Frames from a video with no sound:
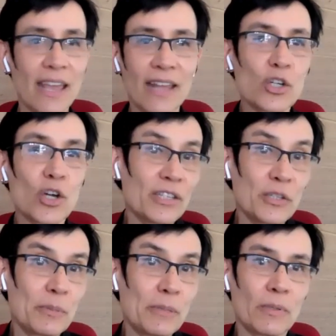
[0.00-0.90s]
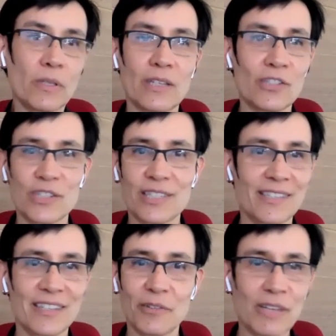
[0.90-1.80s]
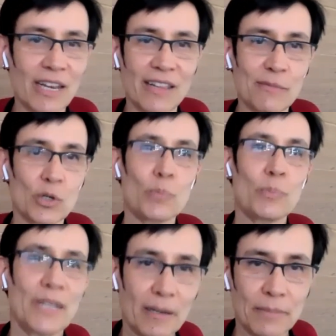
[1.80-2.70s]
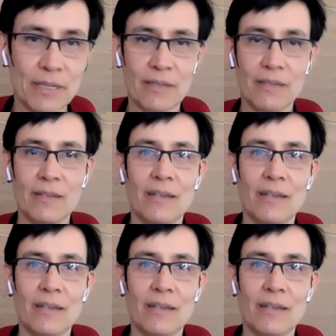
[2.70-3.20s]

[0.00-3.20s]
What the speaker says: and talking to people and just getting them to open up, and